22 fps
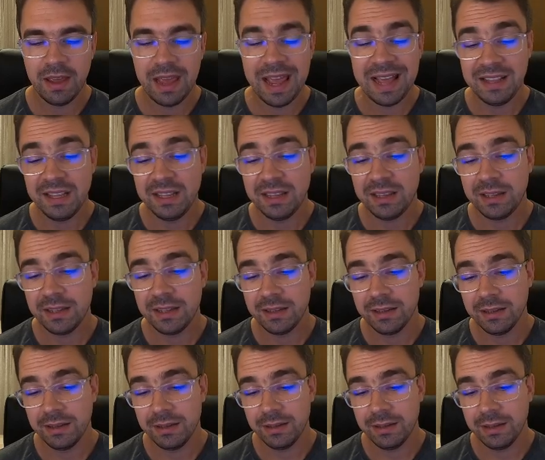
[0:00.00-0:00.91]
edit
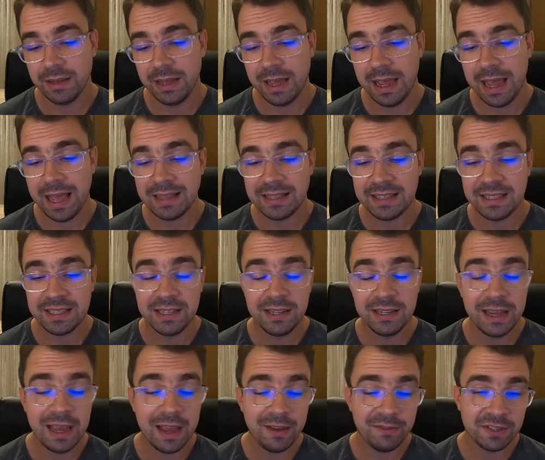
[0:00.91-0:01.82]
the
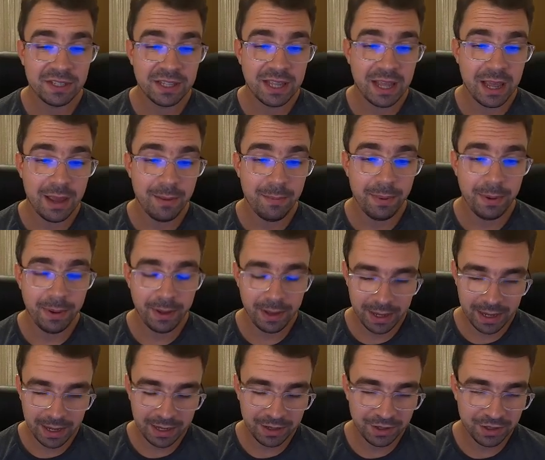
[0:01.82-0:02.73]
etc fstab,
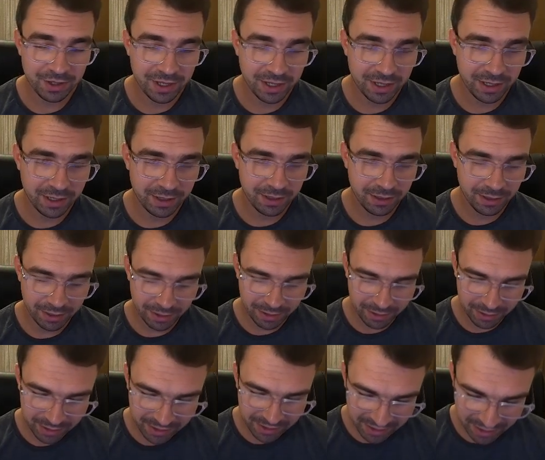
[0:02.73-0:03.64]
and
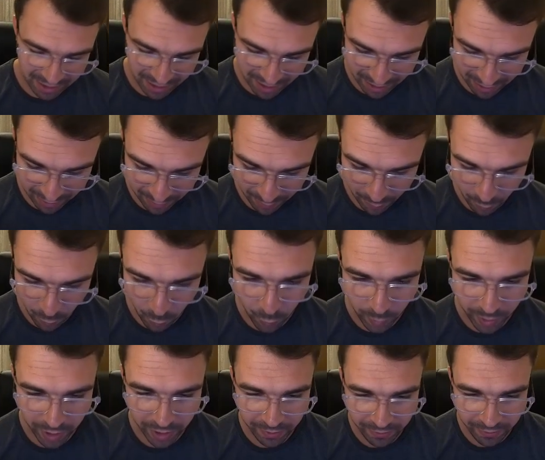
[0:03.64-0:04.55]
then say
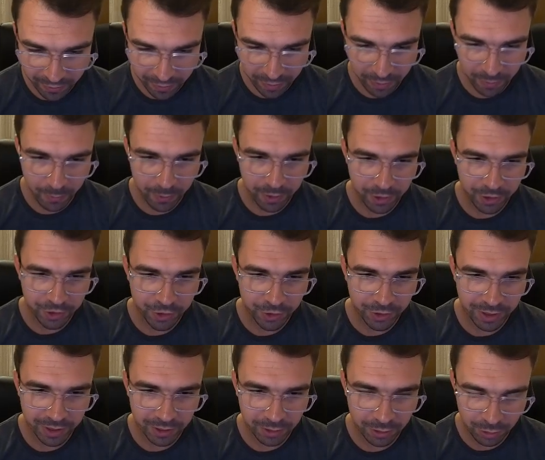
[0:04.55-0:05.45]
where from we're
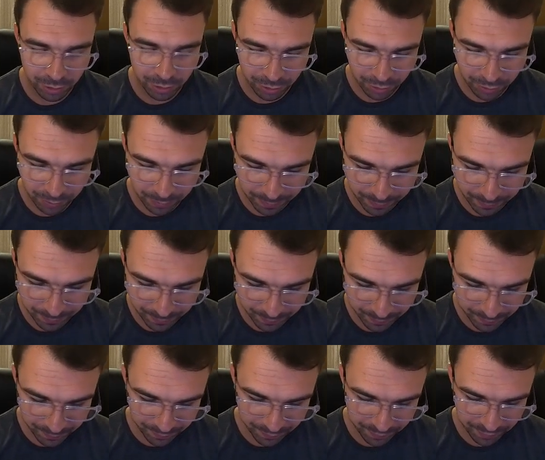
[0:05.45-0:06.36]
trying to
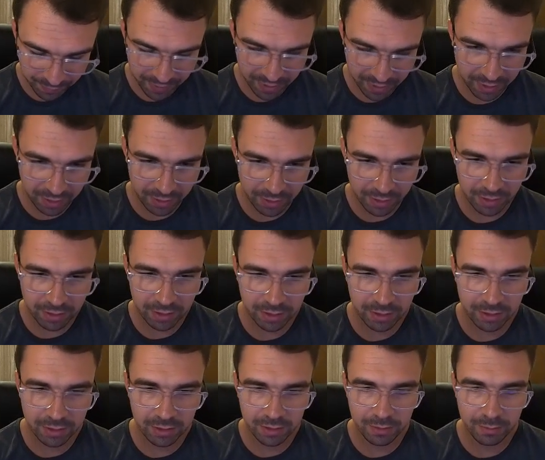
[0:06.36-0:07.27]

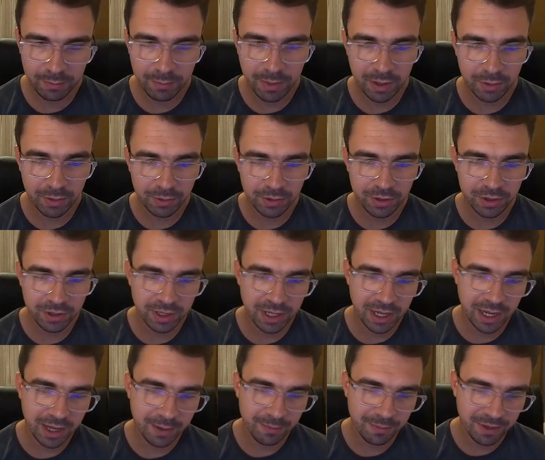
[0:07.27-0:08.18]
mount
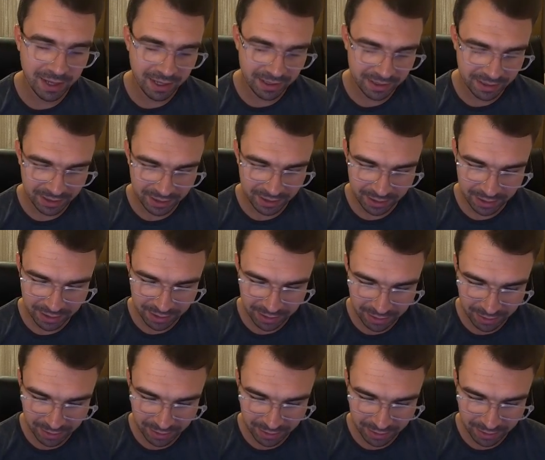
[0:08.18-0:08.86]
mtasic,